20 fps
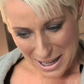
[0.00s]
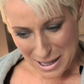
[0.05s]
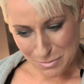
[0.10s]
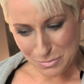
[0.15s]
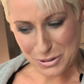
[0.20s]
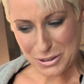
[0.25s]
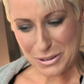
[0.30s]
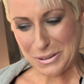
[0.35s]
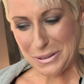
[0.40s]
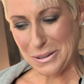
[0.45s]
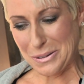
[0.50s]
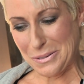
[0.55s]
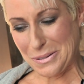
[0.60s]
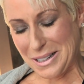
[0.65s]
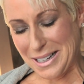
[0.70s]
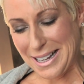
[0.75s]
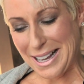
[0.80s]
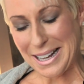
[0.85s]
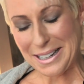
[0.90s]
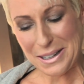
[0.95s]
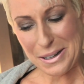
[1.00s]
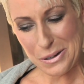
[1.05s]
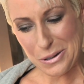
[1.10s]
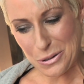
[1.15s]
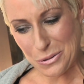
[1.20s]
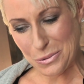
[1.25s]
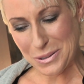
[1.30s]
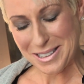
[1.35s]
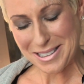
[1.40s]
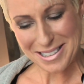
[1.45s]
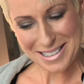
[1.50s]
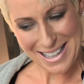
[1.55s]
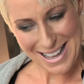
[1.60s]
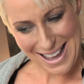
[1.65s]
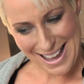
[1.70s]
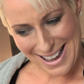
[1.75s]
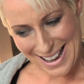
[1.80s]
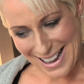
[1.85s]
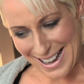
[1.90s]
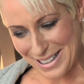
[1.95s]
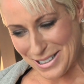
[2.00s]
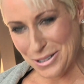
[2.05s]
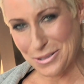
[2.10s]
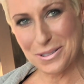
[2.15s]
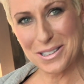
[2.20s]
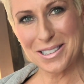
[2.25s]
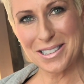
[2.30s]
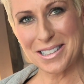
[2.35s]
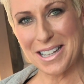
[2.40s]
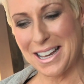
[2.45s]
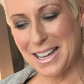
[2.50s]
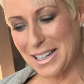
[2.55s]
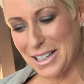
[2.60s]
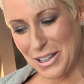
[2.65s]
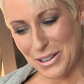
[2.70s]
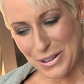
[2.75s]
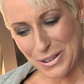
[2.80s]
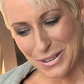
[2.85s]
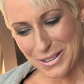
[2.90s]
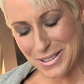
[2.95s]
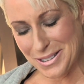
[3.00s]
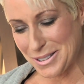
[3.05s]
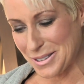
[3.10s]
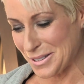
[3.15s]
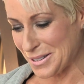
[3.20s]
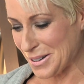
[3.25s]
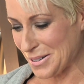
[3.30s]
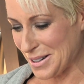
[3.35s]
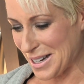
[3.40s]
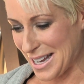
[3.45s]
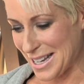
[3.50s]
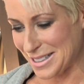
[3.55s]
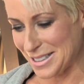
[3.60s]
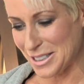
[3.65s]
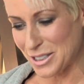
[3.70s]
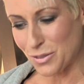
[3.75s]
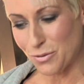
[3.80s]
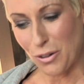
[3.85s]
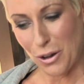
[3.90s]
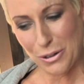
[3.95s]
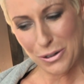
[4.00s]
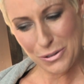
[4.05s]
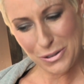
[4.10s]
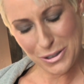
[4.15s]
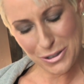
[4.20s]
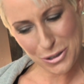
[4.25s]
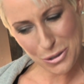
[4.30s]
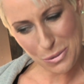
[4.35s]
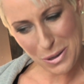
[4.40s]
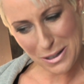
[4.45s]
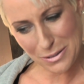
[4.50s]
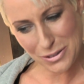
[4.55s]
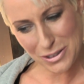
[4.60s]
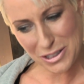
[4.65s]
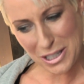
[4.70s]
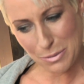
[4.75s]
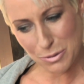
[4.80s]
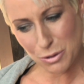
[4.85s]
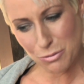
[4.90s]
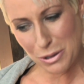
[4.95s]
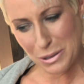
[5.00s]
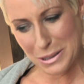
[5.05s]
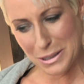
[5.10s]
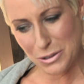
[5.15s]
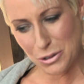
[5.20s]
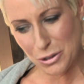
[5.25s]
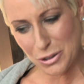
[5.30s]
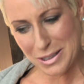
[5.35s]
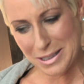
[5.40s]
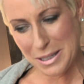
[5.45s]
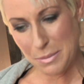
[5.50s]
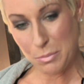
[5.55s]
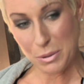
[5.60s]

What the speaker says: Absolutely, and I always say, girls, you know, ladies, follow these 12 steps religiously,